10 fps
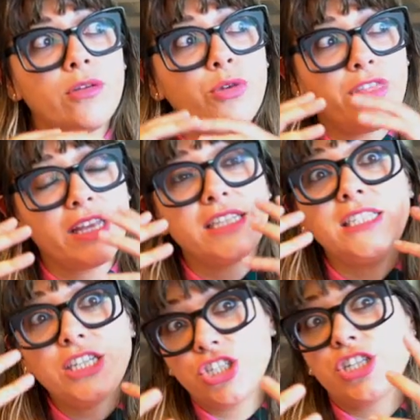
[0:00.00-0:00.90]
with the
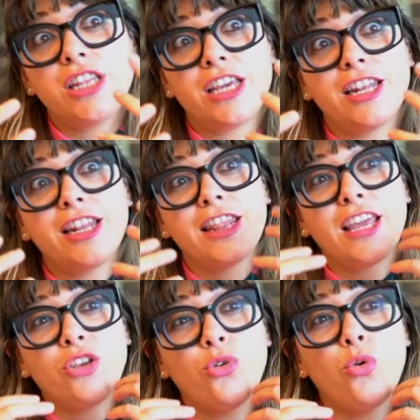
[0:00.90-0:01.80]
condition
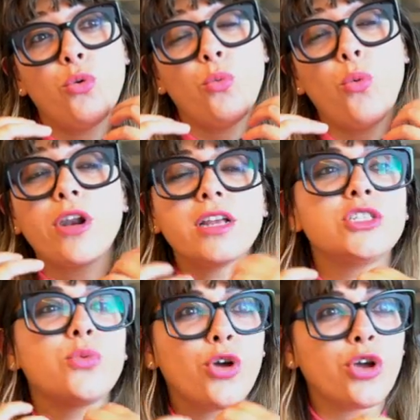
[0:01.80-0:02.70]
that you're wanting
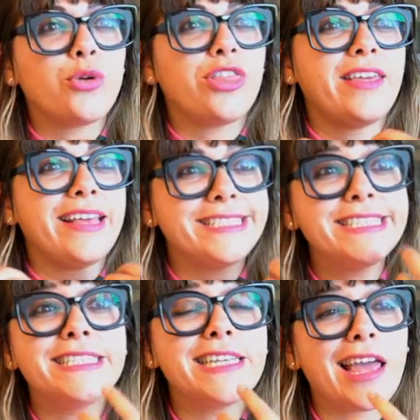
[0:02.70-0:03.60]
to work with the
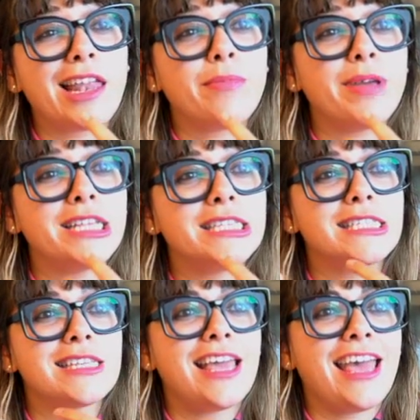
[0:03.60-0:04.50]
existing
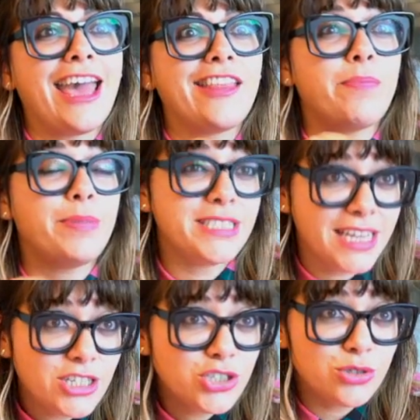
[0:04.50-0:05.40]
elements and the
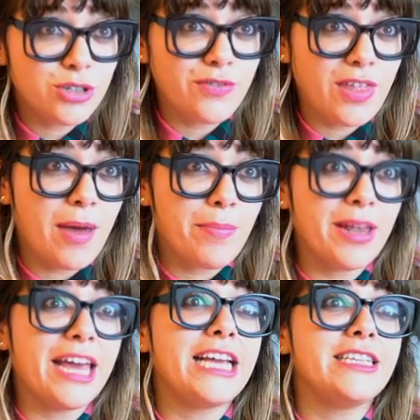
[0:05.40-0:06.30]
potential of that
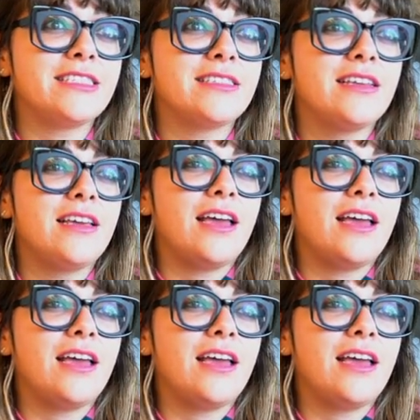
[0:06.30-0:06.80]
place,